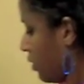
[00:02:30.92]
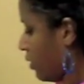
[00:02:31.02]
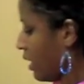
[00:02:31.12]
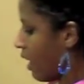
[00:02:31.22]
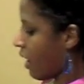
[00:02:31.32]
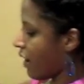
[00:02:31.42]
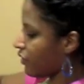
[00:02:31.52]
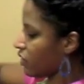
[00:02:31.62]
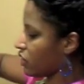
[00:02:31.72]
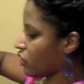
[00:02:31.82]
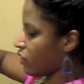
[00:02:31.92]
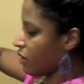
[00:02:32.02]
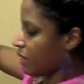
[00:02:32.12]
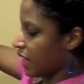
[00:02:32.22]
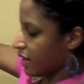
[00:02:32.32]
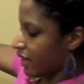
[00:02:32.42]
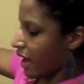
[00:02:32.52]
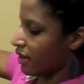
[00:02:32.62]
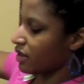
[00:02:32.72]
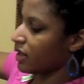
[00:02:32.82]
Now after it's creamy like
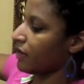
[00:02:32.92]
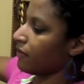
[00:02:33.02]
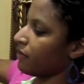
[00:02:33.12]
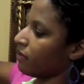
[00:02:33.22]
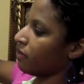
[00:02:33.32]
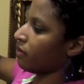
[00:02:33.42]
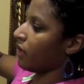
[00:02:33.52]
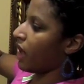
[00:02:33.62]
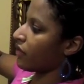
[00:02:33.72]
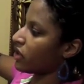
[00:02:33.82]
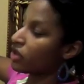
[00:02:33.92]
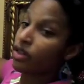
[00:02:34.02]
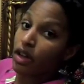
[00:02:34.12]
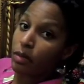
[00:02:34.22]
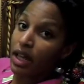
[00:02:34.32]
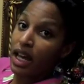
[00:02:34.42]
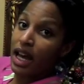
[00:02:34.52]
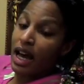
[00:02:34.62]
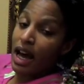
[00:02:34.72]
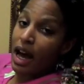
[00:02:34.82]
that, you see? After it's creamy,
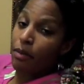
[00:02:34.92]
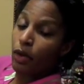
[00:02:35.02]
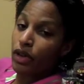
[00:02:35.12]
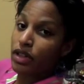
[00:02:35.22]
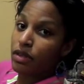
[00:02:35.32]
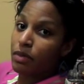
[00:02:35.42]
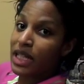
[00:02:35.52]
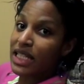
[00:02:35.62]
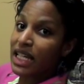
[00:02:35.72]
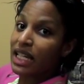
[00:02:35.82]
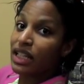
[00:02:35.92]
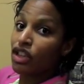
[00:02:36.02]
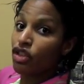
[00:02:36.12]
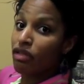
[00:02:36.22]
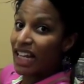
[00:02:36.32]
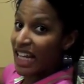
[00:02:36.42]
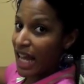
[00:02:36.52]
I'm going to mix in 3